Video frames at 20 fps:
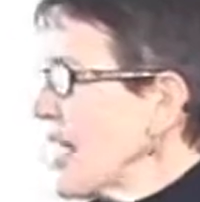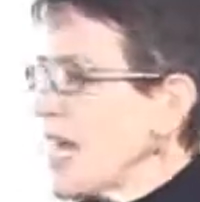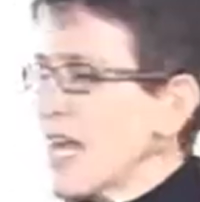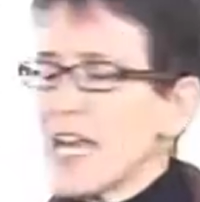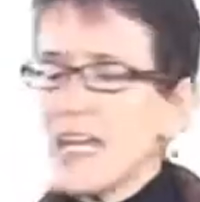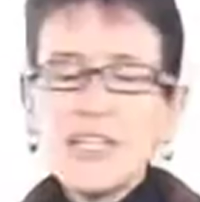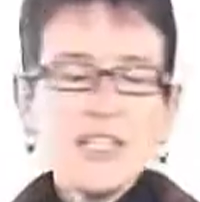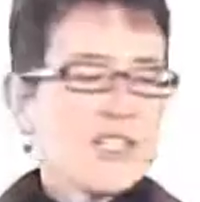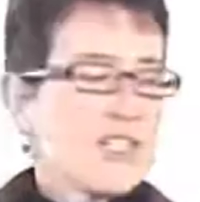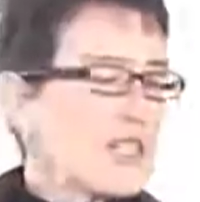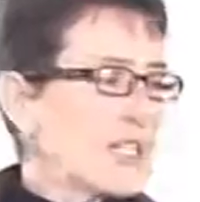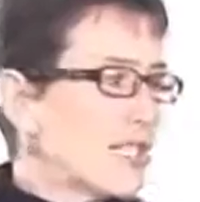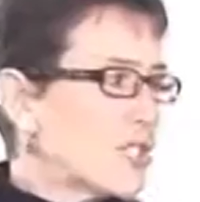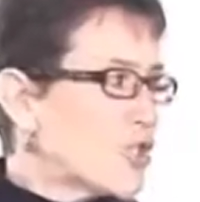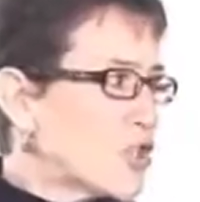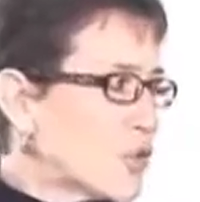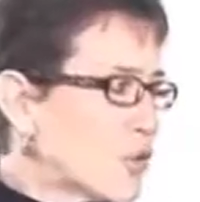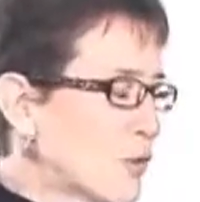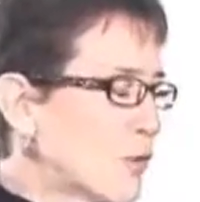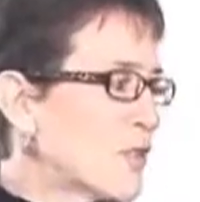In
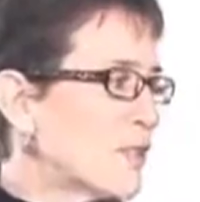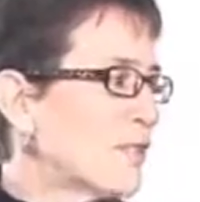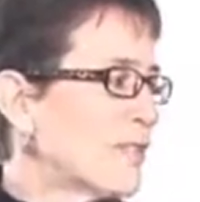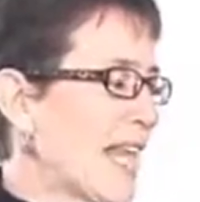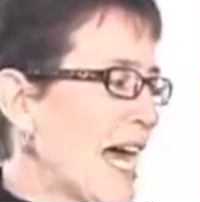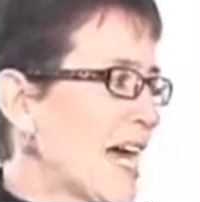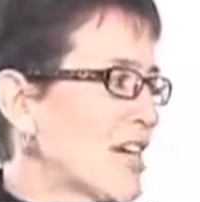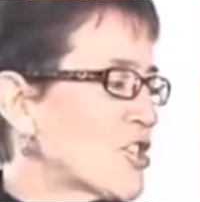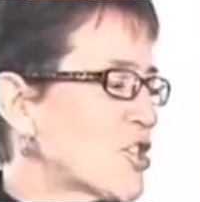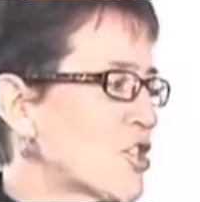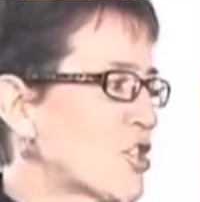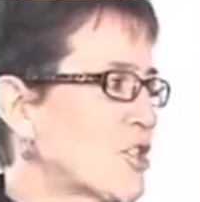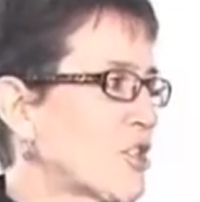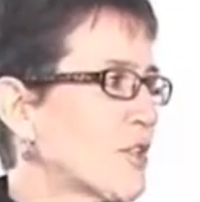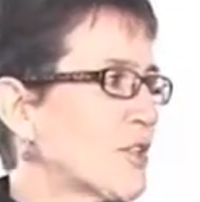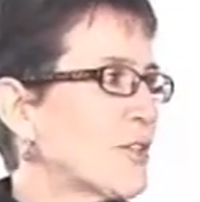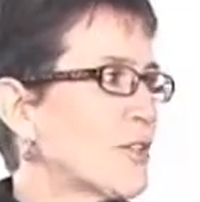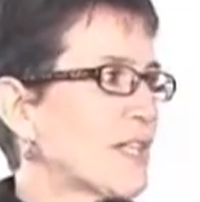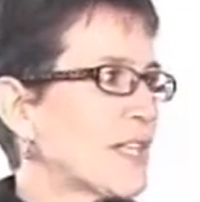June of last year,